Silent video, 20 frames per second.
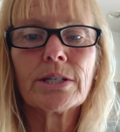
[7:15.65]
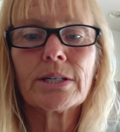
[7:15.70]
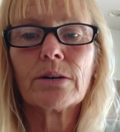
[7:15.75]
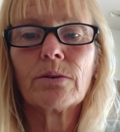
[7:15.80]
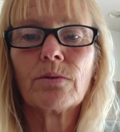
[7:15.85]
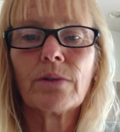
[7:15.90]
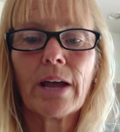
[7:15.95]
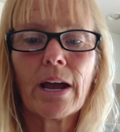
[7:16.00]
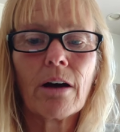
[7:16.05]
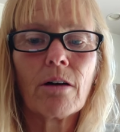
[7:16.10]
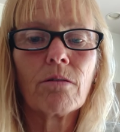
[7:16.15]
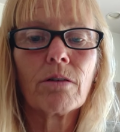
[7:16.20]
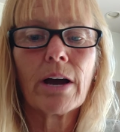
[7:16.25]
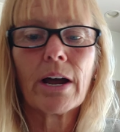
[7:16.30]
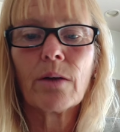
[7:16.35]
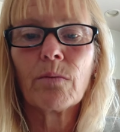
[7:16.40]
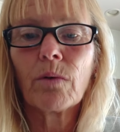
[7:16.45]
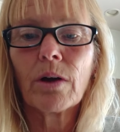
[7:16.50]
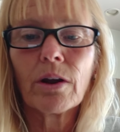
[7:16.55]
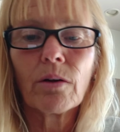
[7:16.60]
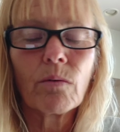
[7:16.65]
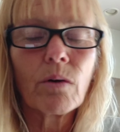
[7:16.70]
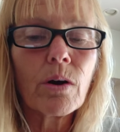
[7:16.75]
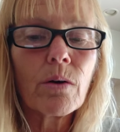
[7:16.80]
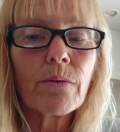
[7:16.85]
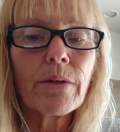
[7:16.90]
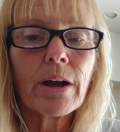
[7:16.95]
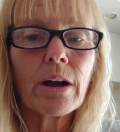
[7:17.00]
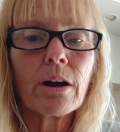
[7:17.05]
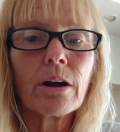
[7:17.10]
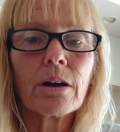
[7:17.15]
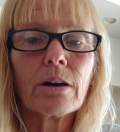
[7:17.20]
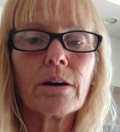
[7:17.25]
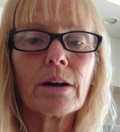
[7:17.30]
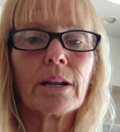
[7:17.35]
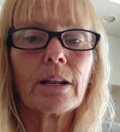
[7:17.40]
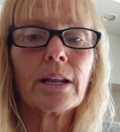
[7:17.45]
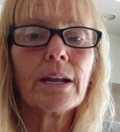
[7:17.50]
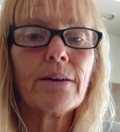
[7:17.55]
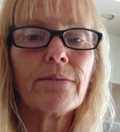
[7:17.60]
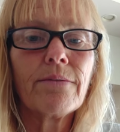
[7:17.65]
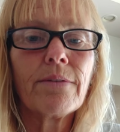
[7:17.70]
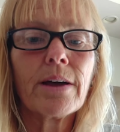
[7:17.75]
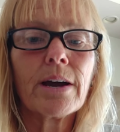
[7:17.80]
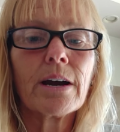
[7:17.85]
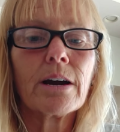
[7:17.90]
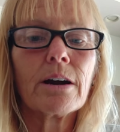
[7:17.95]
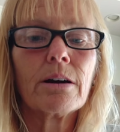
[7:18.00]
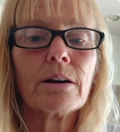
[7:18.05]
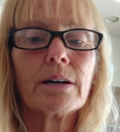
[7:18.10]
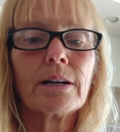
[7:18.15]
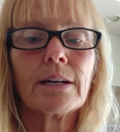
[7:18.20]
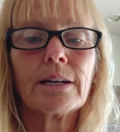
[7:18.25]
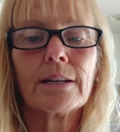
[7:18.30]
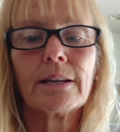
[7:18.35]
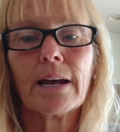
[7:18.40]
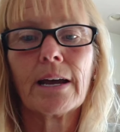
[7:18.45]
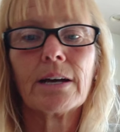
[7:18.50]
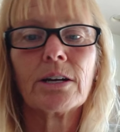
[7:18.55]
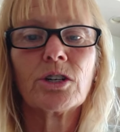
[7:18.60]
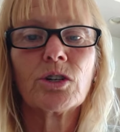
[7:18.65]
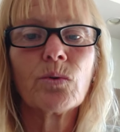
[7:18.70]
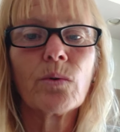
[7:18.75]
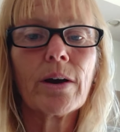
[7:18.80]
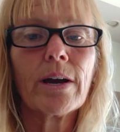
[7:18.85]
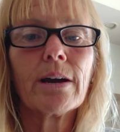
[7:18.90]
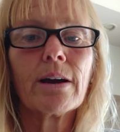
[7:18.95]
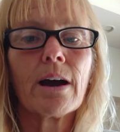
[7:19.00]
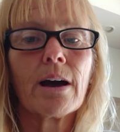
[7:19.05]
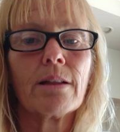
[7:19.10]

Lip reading: so they all kind of want to grow there and live there, and they enjoy it.